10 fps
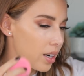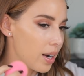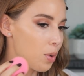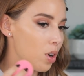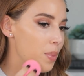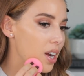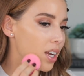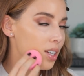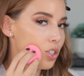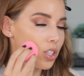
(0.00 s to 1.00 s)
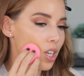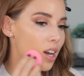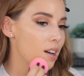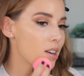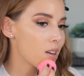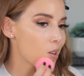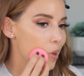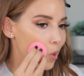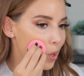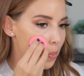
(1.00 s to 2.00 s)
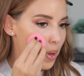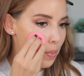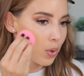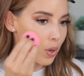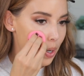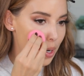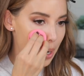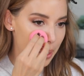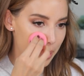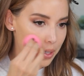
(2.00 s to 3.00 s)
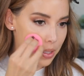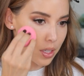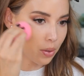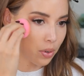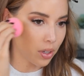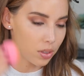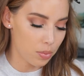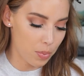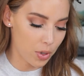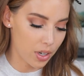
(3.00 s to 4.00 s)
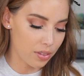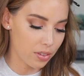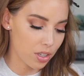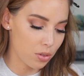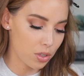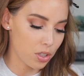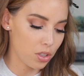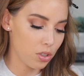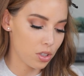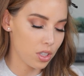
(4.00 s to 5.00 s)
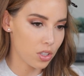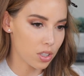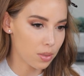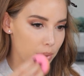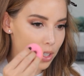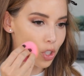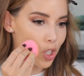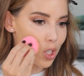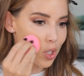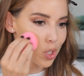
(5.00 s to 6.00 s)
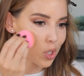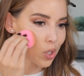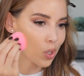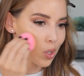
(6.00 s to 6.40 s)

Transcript: All right, I'm going back in and just adding a little bit more on areas that I want a little bit more coverage, which is usually just my cheeks.